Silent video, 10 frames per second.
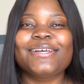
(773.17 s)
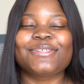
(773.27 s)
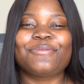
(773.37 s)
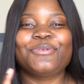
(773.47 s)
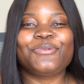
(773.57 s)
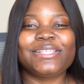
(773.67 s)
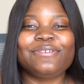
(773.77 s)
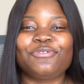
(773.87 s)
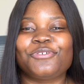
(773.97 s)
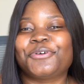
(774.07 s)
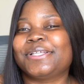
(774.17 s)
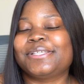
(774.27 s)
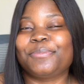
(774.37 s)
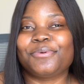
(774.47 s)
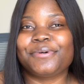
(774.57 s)
So I've been waiting for
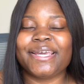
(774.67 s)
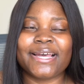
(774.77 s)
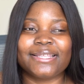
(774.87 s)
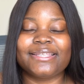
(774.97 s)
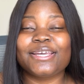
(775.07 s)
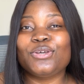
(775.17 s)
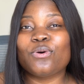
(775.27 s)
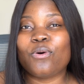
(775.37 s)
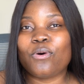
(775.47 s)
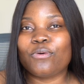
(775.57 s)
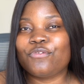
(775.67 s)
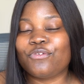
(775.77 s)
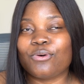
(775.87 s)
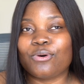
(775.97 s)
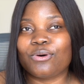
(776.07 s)
it. But yeah, thank you all
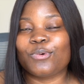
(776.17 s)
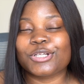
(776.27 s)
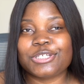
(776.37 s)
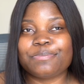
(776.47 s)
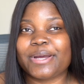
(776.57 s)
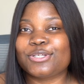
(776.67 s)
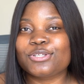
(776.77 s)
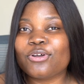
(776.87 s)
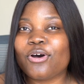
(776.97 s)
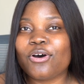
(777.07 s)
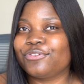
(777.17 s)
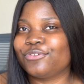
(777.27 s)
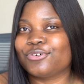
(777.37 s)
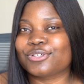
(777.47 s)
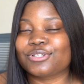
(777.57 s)
for watching my stuff,
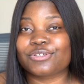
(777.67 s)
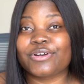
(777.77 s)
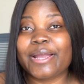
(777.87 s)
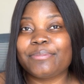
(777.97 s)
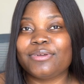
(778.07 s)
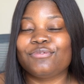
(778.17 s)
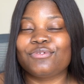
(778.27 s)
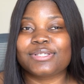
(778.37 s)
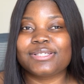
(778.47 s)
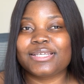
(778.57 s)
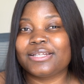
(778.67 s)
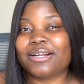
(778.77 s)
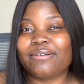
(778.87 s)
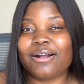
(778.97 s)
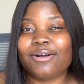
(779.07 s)
for subscribing, for sticking
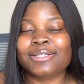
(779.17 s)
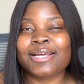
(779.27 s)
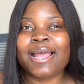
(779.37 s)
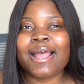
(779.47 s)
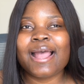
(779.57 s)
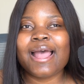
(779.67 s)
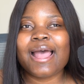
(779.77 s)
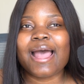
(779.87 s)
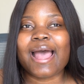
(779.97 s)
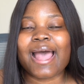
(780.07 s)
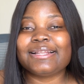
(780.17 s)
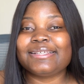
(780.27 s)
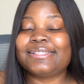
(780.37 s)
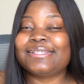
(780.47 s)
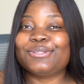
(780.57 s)
around. And
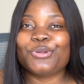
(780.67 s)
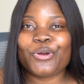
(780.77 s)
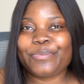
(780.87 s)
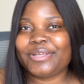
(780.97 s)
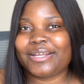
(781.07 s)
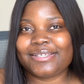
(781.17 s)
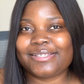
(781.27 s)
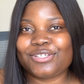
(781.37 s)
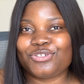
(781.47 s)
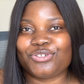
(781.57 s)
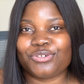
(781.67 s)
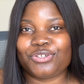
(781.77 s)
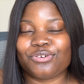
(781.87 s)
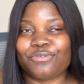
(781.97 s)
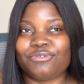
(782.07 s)
it's not been an easy
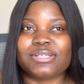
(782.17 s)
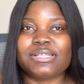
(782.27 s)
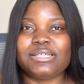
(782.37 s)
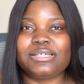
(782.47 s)
journey, obviously.